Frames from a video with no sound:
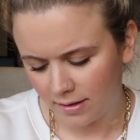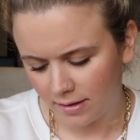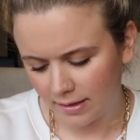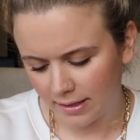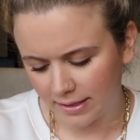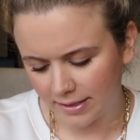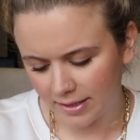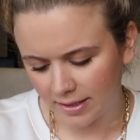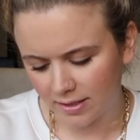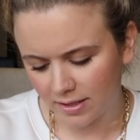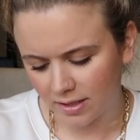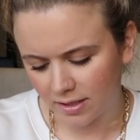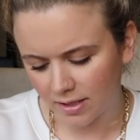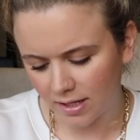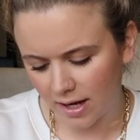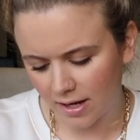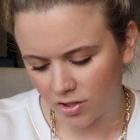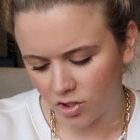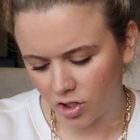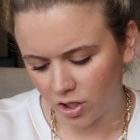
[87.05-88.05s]
This is
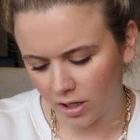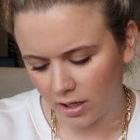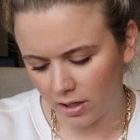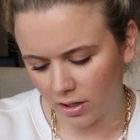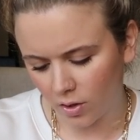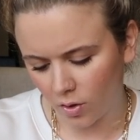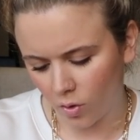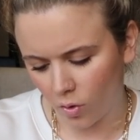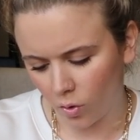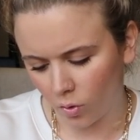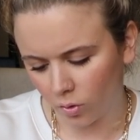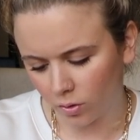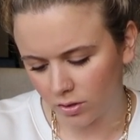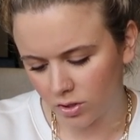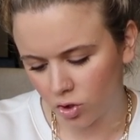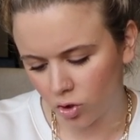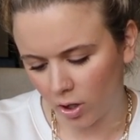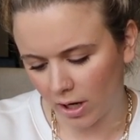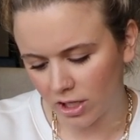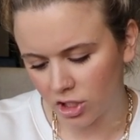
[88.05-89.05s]
such an old
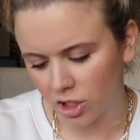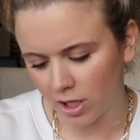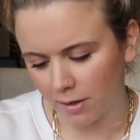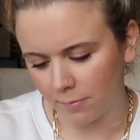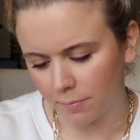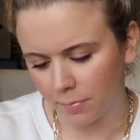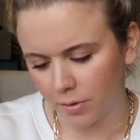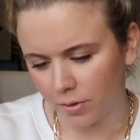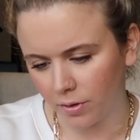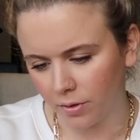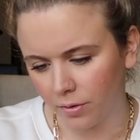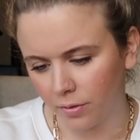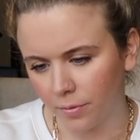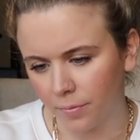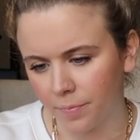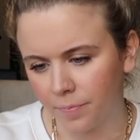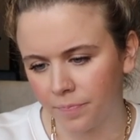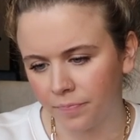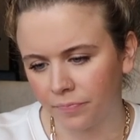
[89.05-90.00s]
dry shampoo.